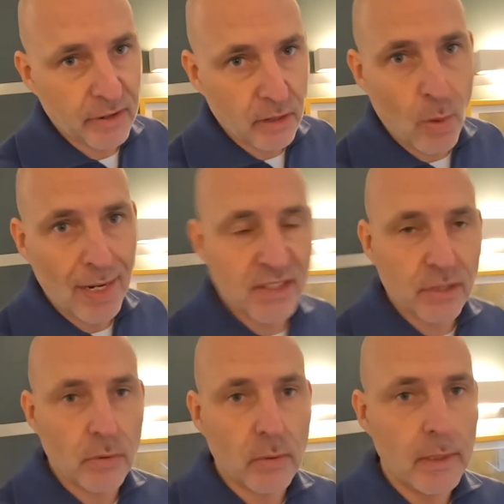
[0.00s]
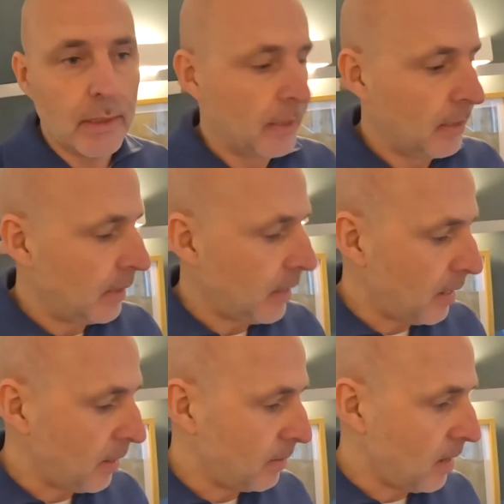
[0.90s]
very well at all.
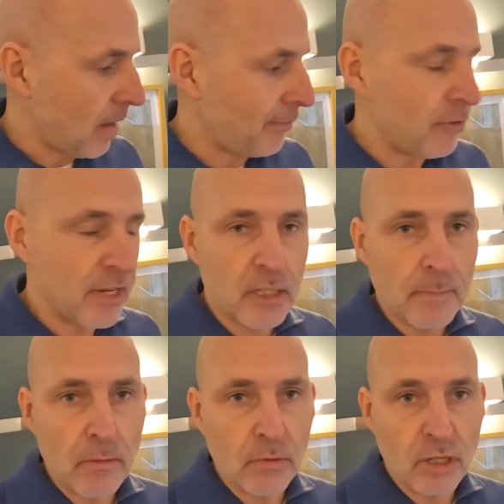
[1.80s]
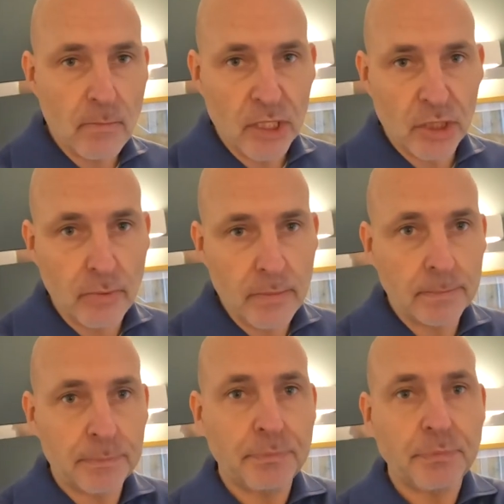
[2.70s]
I haven't really spoke too much to him,